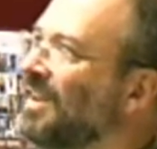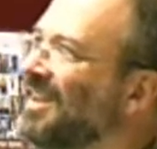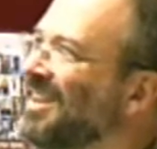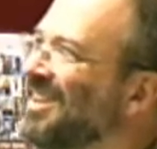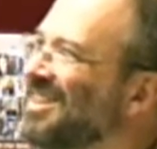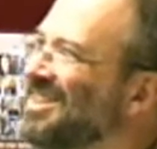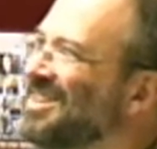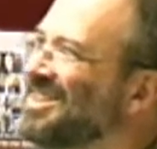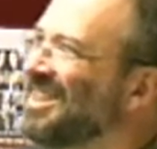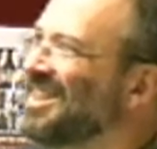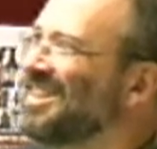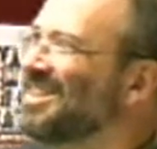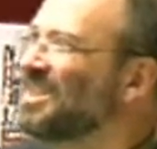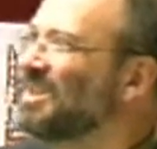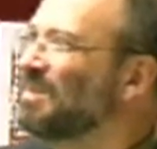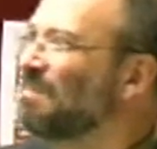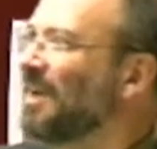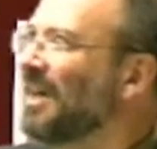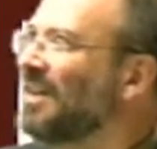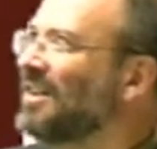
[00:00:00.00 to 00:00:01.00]
in a
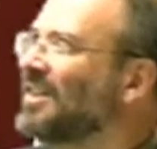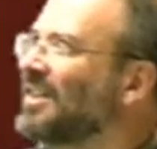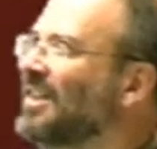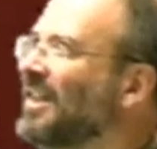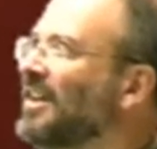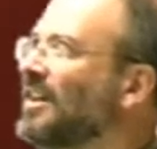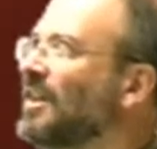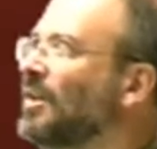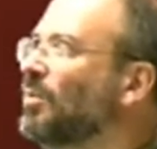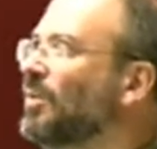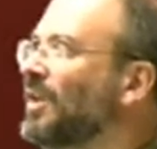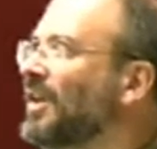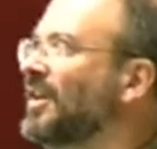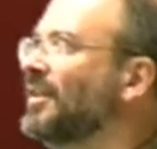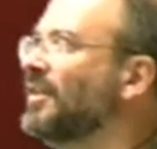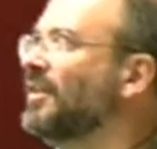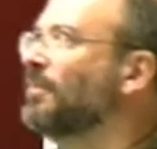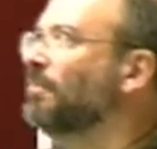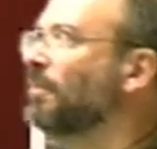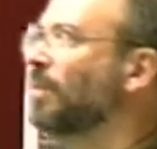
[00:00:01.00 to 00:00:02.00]
sense, parallel
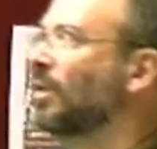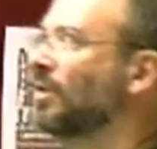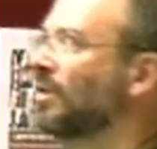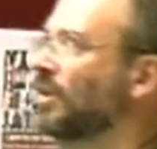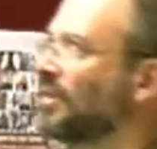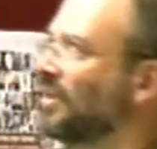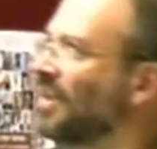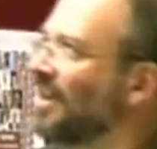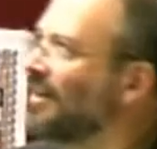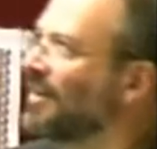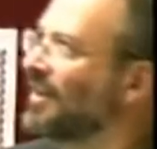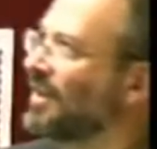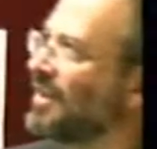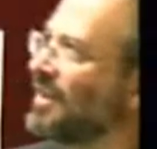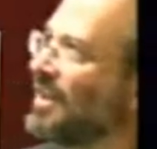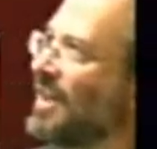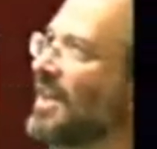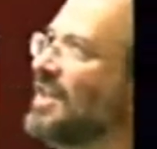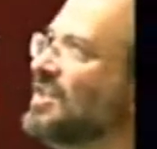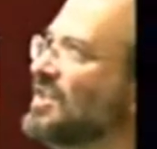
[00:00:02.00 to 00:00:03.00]
with
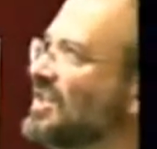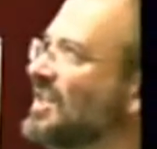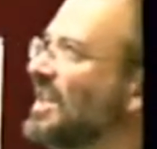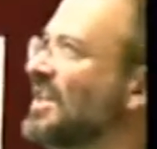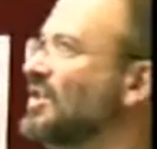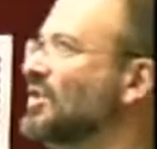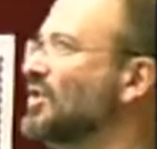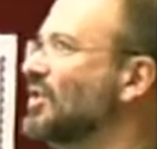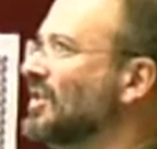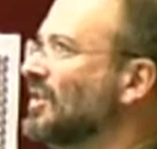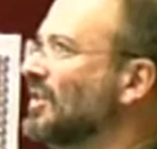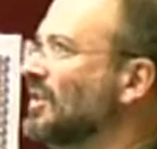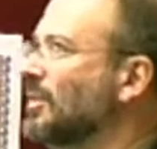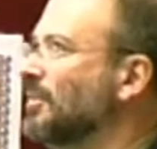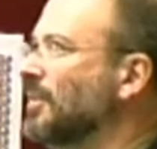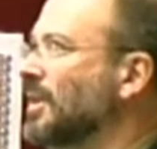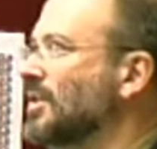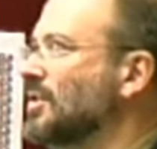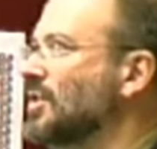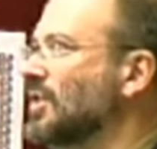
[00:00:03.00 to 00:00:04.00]
proletarianization,
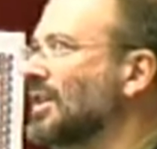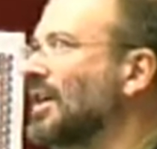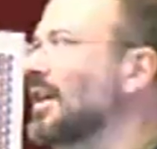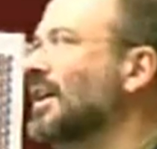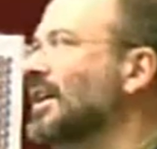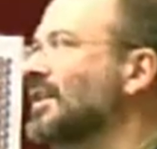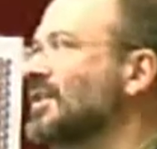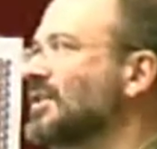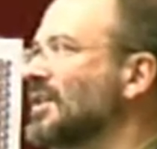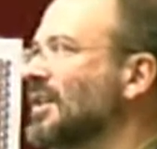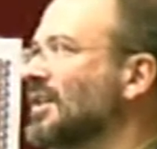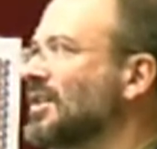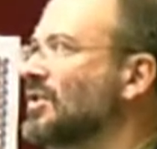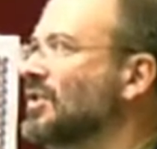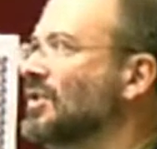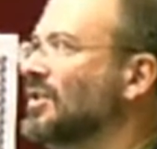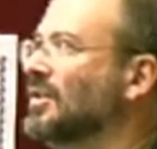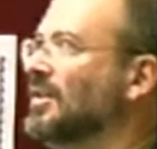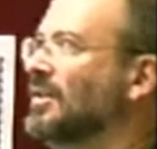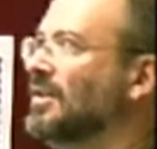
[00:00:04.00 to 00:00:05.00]

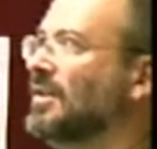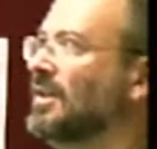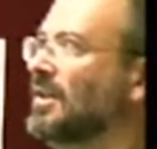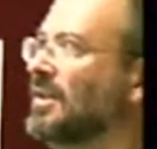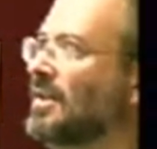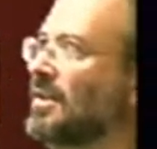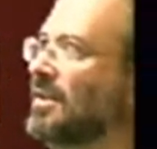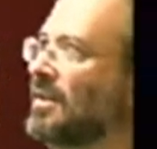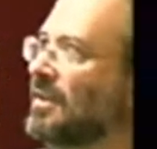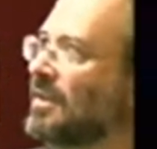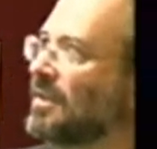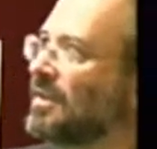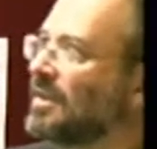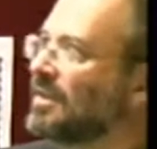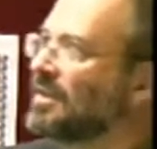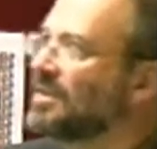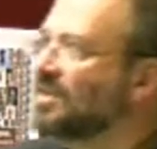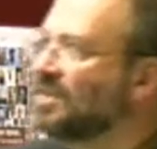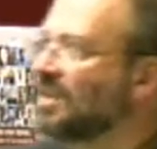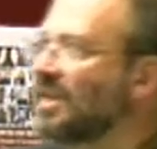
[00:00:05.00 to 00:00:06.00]
homogenization,
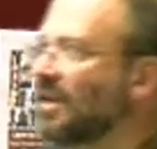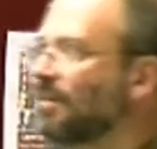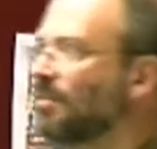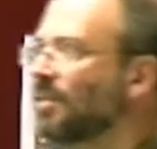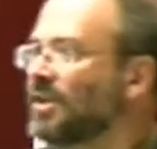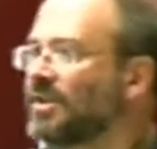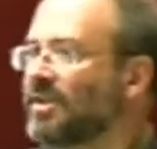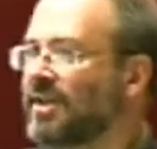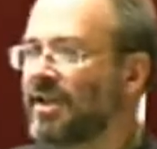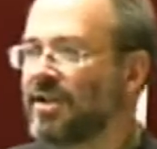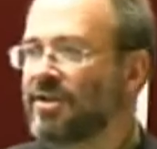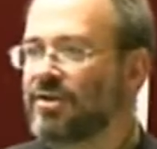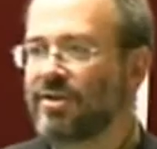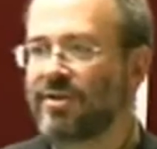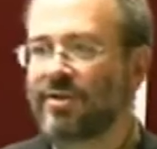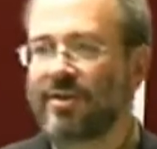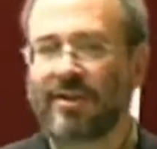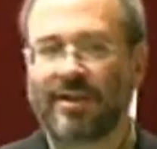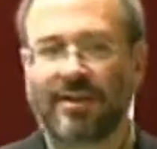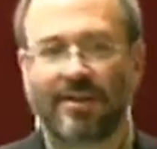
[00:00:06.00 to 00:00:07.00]

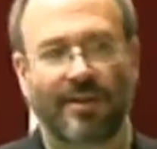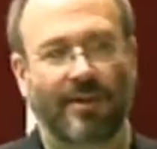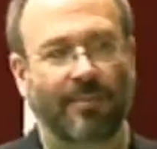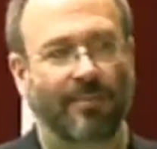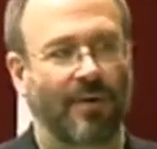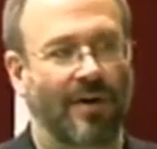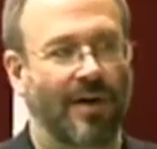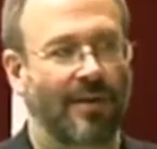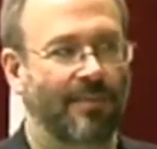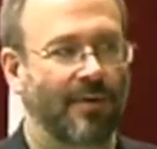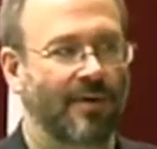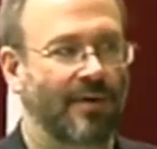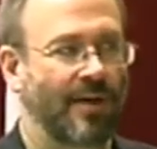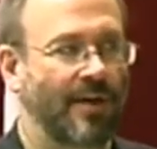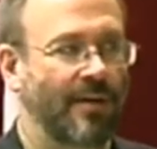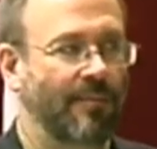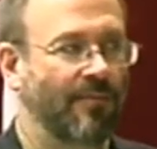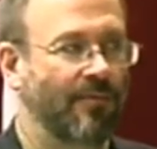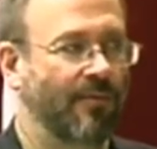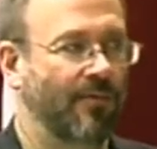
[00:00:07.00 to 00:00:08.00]
segmentation, that the proper
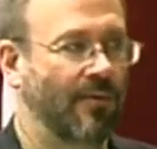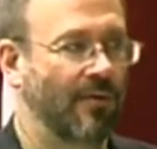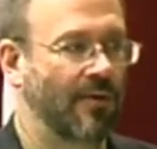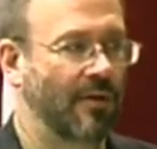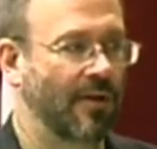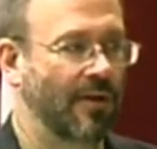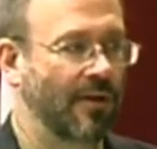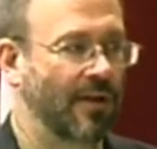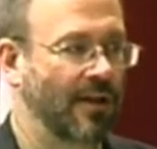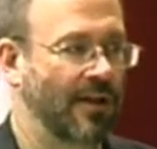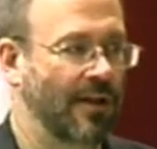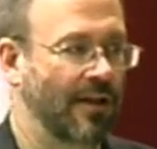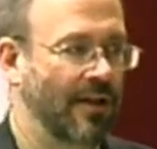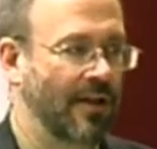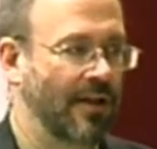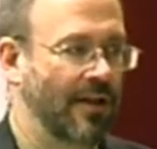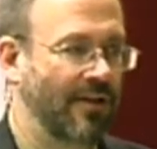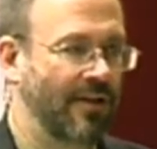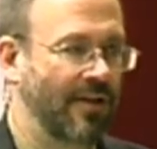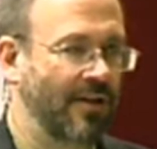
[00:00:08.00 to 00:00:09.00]
name for
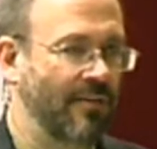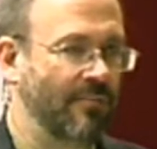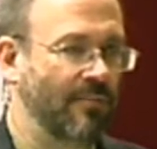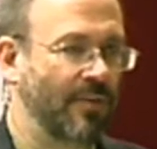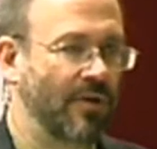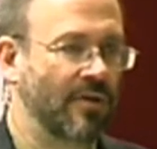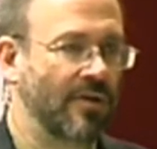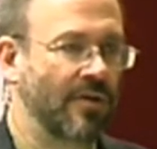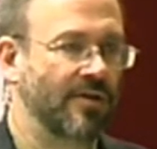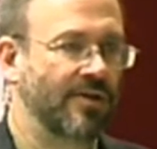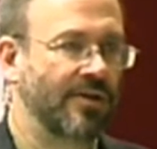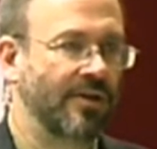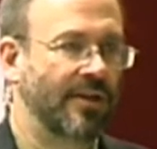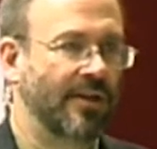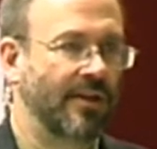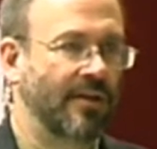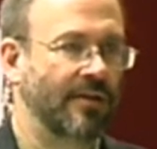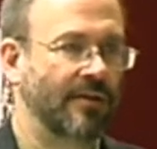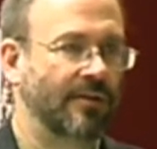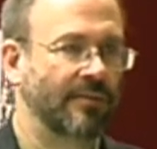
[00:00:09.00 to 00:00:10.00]
the
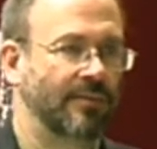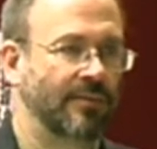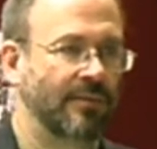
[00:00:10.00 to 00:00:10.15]
emerging